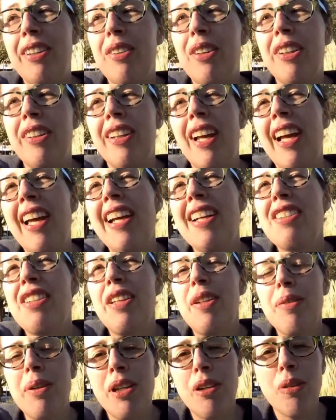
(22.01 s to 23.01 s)
Or I
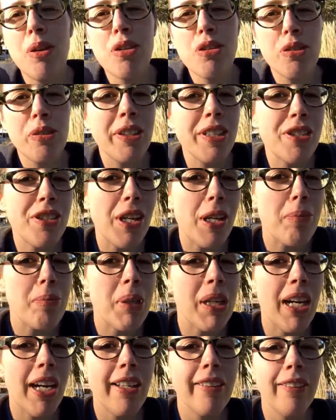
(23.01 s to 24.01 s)
actually went grocery
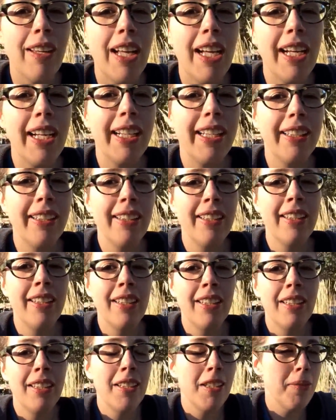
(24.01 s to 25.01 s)
shopping online
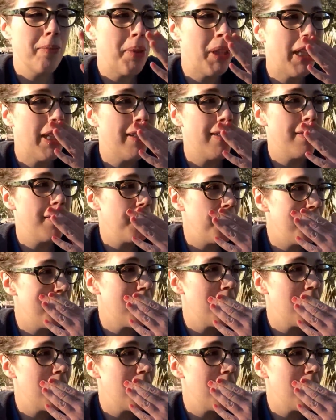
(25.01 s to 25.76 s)
because,